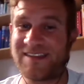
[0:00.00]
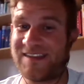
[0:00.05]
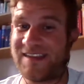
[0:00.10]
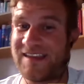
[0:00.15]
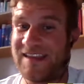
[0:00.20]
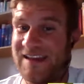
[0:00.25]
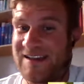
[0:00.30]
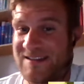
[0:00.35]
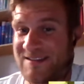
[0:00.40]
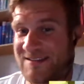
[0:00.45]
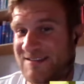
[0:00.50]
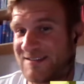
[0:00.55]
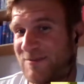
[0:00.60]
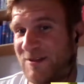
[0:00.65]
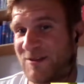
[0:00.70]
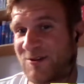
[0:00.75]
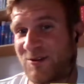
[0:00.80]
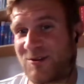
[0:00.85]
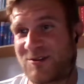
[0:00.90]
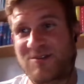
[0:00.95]
Yes,
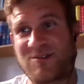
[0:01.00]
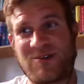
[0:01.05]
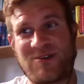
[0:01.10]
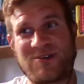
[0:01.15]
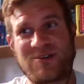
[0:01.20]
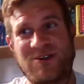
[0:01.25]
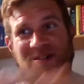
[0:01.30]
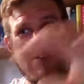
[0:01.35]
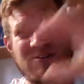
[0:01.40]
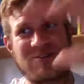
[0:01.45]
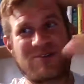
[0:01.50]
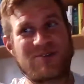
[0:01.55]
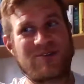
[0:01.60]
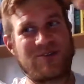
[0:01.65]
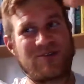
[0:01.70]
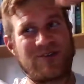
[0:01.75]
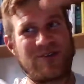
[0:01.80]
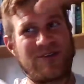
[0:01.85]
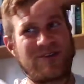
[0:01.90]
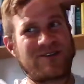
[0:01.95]
because there is
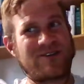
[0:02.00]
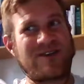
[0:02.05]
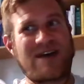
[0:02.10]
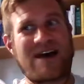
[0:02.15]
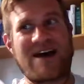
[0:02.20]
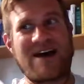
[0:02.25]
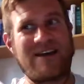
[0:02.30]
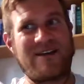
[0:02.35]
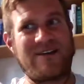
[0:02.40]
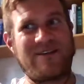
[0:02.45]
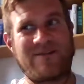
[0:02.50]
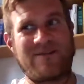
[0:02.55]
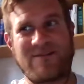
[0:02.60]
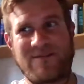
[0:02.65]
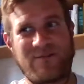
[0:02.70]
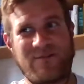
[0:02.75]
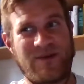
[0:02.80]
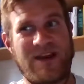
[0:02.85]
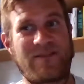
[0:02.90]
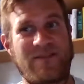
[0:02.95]
also a sign,
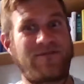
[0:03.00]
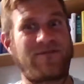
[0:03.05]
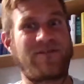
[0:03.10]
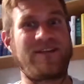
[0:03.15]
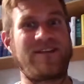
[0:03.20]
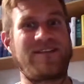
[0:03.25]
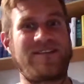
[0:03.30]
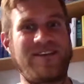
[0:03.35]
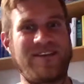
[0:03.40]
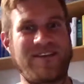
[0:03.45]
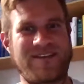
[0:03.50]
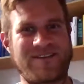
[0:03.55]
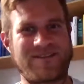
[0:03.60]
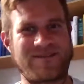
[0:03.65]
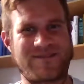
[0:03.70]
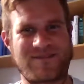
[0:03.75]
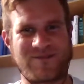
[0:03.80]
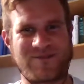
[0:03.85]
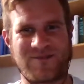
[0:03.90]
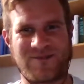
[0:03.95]
we have free
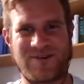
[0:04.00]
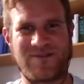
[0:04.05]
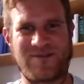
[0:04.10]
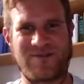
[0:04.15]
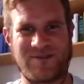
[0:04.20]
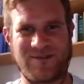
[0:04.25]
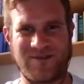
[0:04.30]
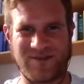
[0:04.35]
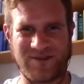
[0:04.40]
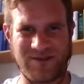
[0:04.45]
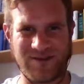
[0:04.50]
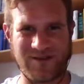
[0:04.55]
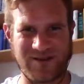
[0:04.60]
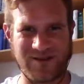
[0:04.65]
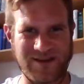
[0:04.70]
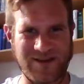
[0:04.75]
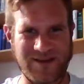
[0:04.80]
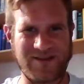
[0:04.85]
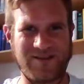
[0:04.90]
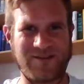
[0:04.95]
tickets
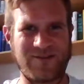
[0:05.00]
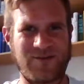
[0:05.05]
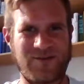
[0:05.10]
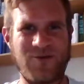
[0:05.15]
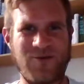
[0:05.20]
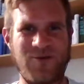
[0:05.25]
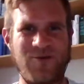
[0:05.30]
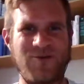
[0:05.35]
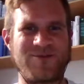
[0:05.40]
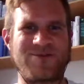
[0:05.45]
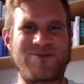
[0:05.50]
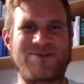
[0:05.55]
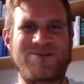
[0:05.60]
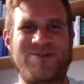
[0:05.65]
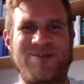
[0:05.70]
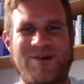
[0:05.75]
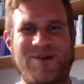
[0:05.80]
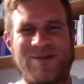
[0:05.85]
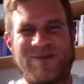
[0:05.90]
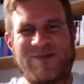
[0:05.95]
in the room.
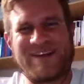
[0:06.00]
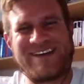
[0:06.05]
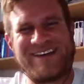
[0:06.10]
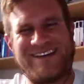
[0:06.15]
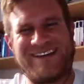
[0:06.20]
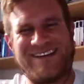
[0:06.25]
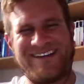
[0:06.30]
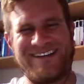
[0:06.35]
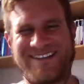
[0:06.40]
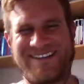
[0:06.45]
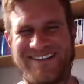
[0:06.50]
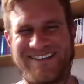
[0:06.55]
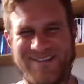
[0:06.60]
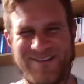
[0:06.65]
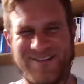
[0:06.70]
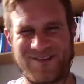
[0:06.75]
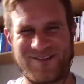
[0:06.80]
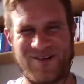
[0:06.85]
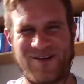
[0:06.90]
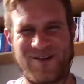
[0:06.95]
So it's
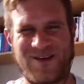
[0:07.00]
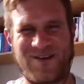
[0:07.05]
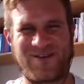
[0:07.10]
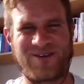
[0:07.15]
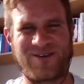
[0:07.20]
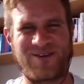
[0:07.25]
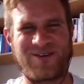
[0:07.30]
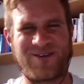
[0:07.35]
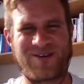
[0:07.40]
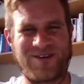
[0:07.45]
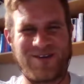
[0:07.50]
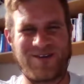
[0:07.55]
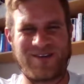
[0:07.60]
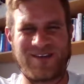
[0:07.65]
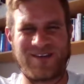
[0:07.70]
not only on gloqon.